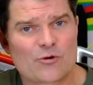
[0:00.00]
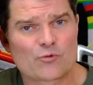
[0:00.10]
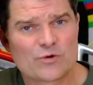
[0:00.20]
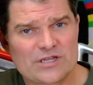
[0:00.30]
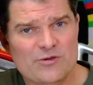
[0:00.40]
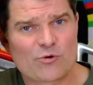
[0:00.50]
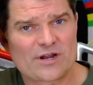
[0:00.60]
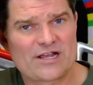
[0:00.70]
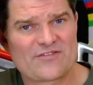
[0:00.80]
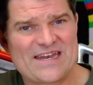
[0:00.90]
really
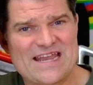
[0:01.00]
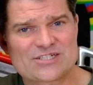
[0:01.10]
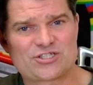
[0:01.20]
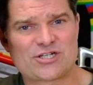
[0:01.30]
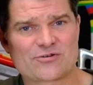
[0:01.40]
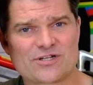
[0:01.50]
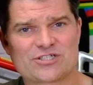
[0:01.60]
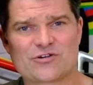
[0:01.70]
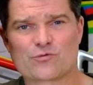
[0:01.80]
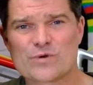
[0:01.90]
working on the next
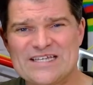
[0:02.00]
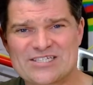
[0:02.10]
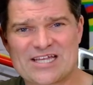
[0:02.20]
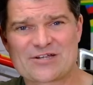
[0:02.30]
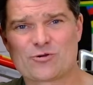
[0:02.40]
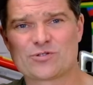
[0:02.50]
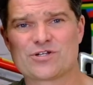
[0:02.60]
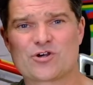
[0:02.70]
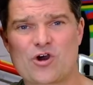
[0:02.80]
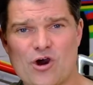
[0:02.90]
generation of
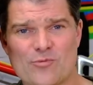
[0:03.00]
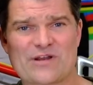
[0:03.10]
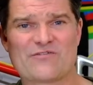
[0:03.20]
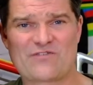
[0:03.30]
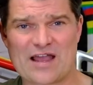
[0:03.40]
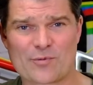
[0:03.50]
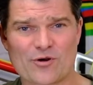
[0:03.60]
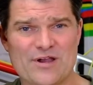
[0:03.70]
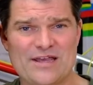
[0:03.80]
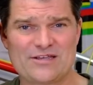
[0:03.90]
recycled carbon fiber.